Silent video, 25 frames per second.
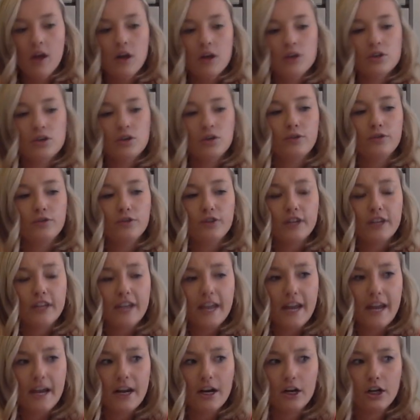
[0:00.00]
So for
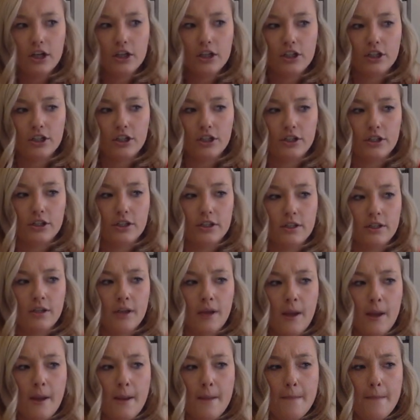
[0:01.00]
characters,